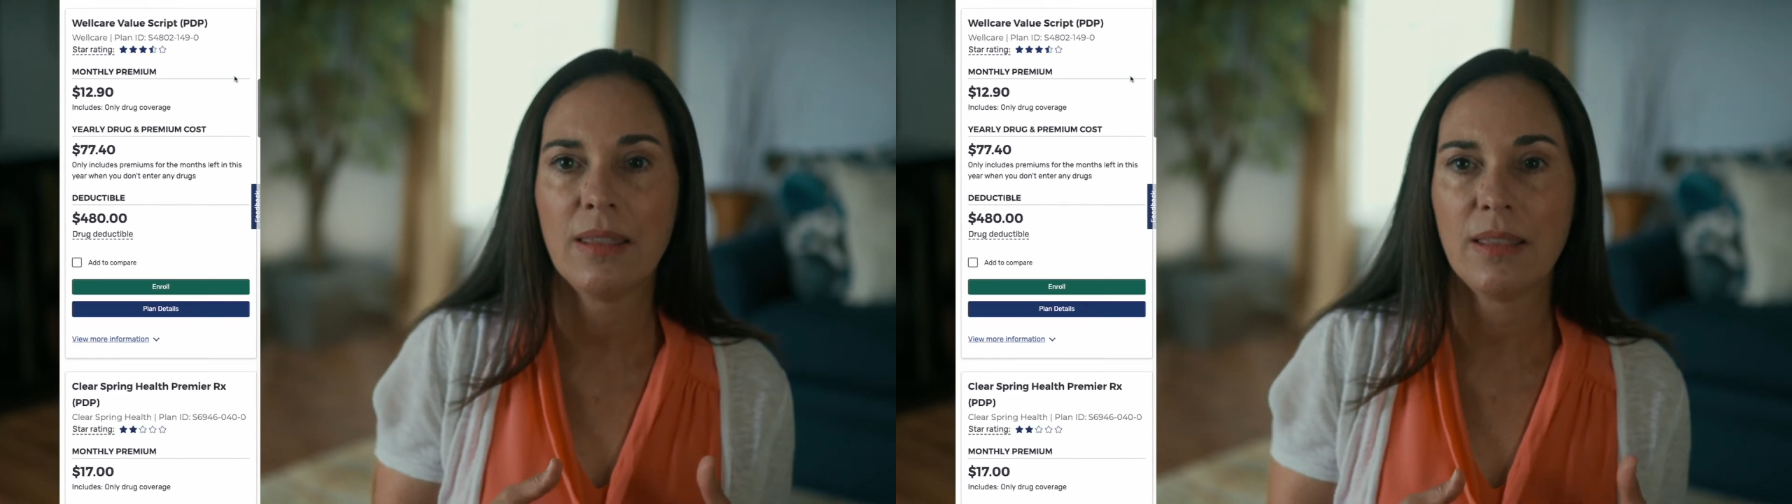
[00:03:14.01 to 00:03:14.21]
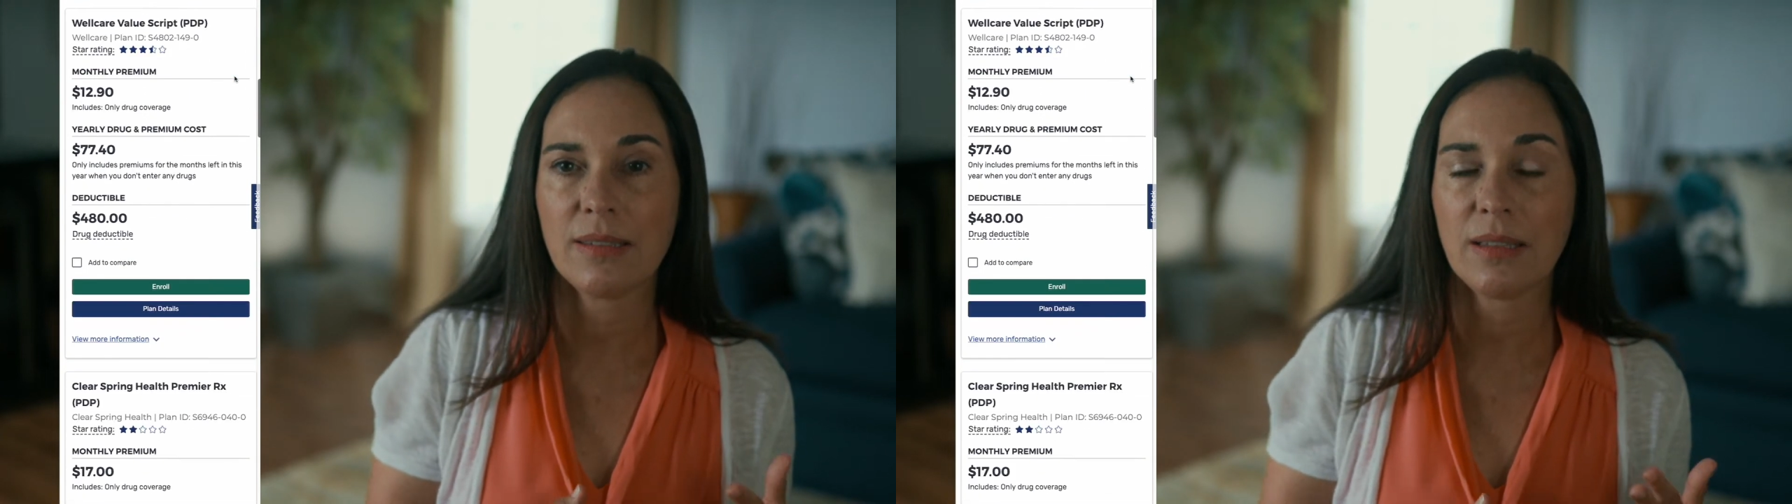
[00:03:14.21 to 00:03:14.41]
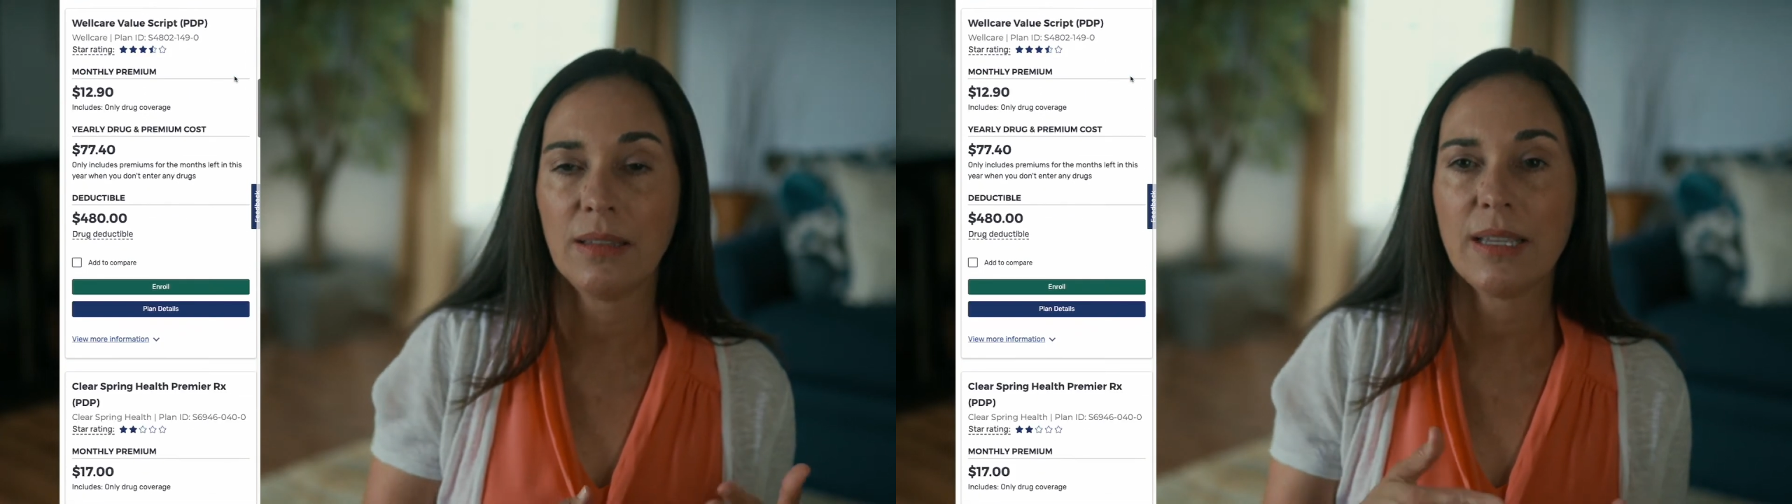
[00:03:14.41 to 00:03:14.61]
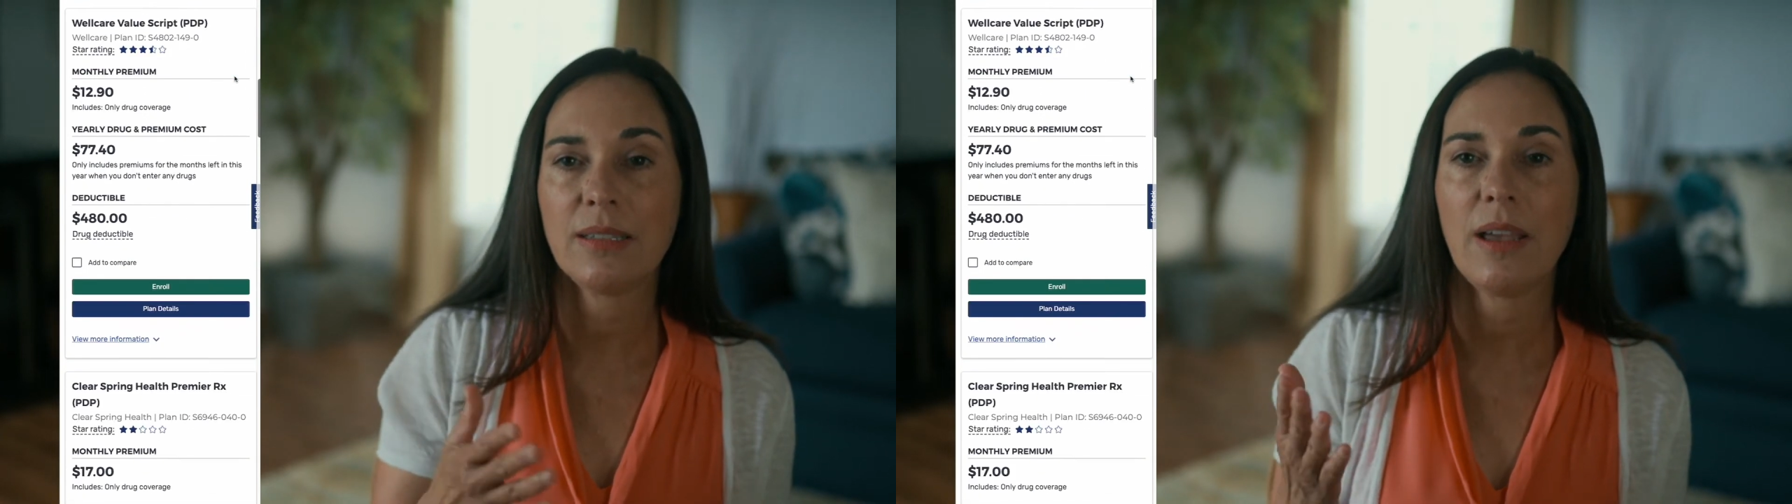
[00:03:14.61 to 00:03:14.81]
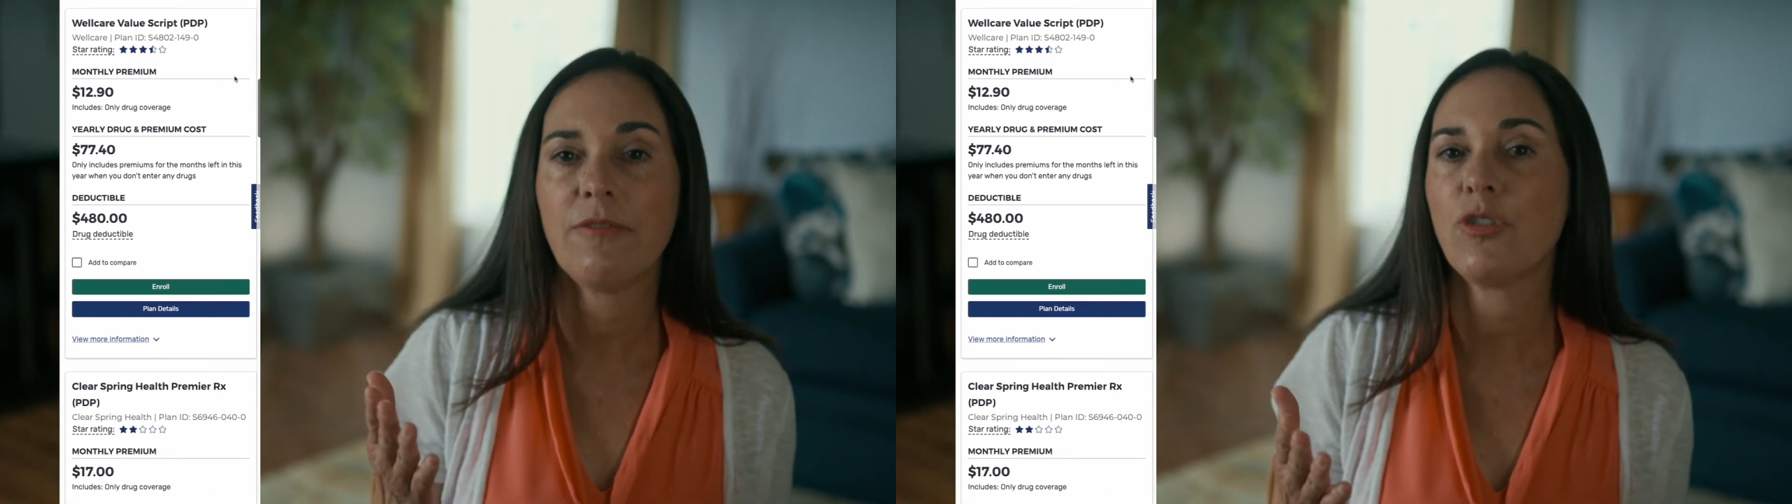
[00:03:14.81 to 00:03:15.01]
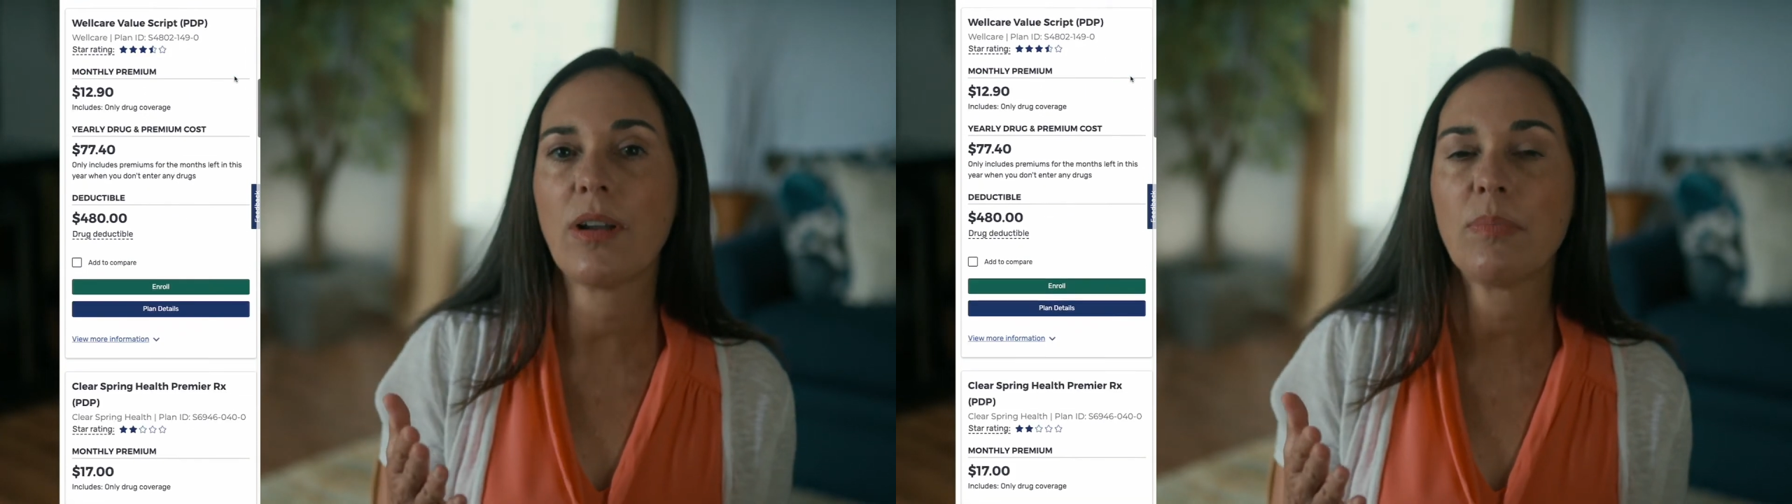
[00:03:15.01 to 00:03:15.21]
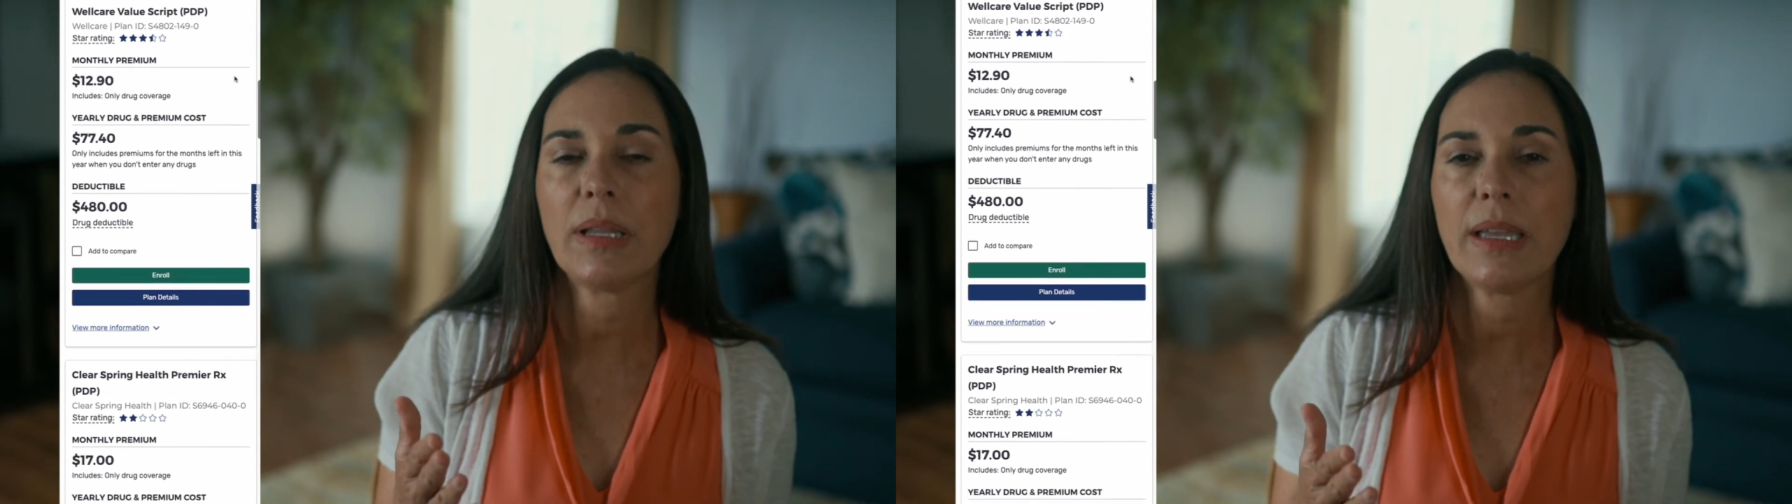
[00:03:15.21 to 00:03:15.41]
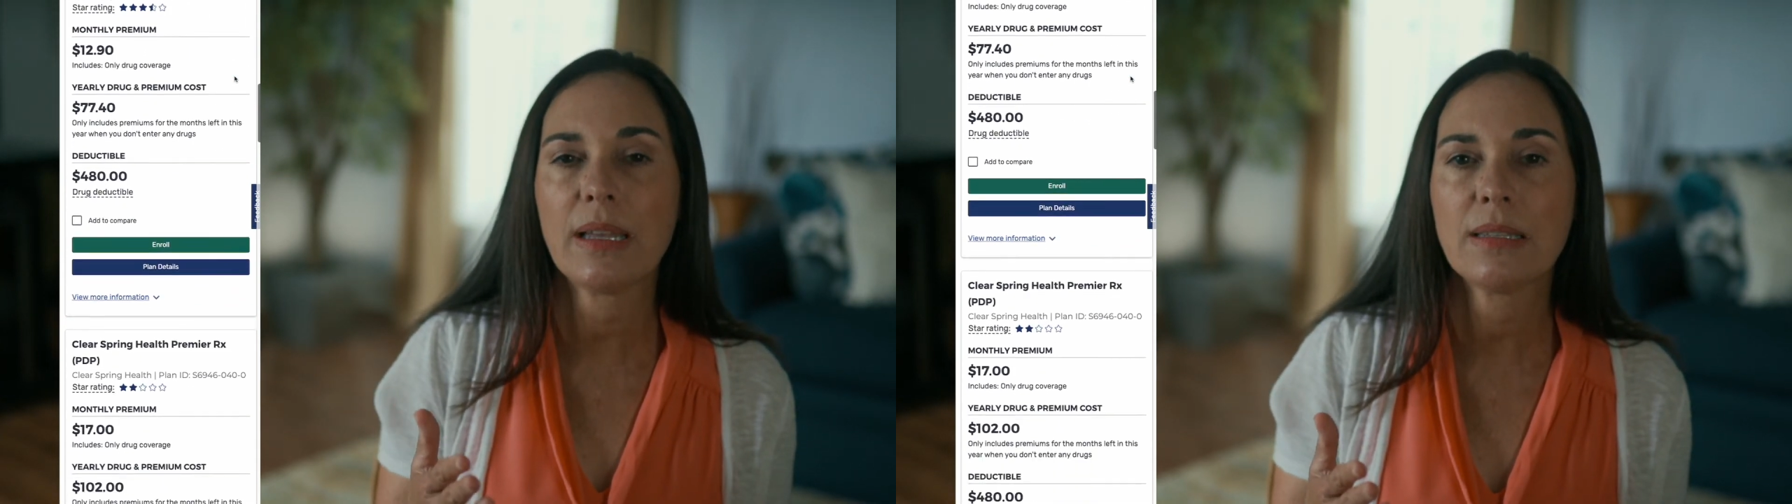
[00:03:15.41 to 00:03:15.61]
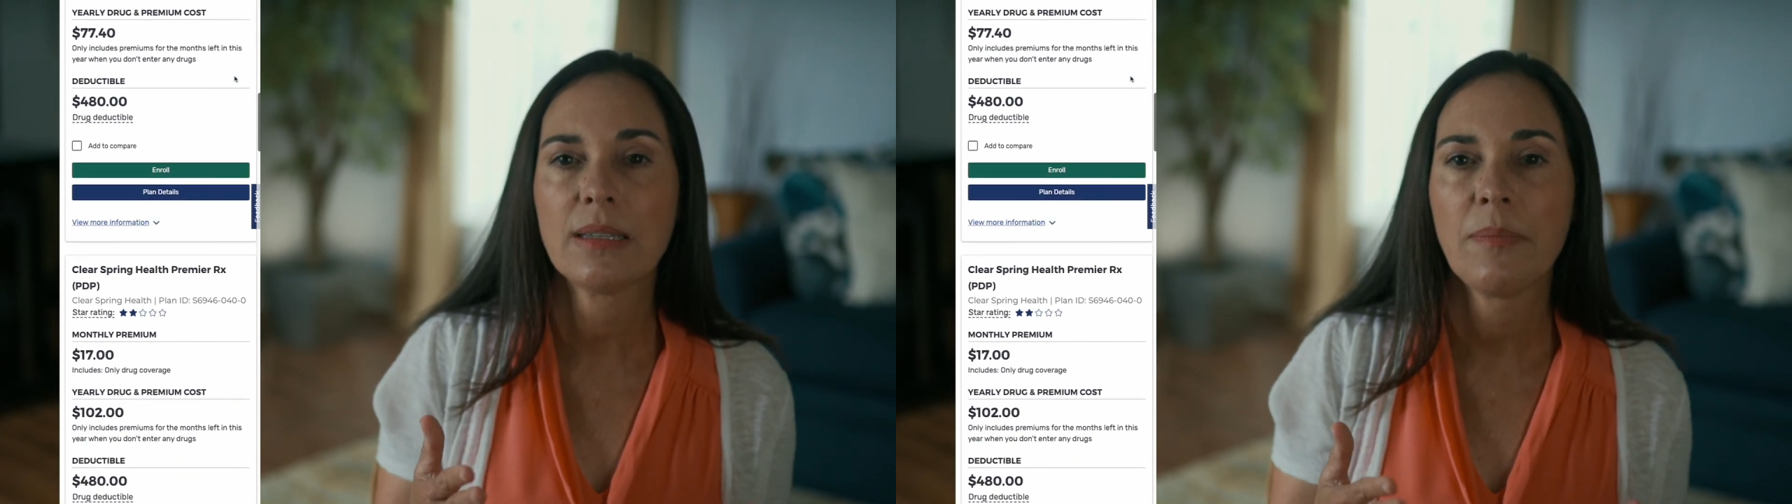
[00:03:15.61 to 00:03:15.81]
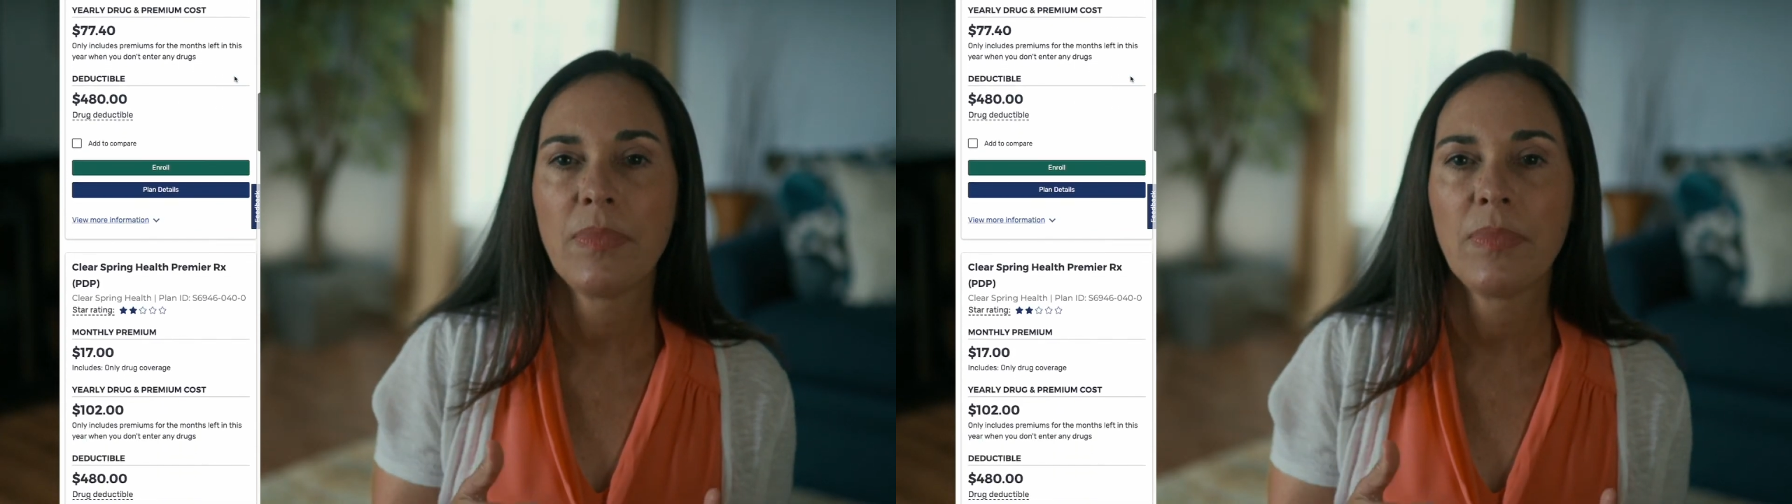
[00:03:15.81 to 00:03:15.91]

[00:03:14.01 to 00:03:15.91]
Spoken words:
this list of drug plans.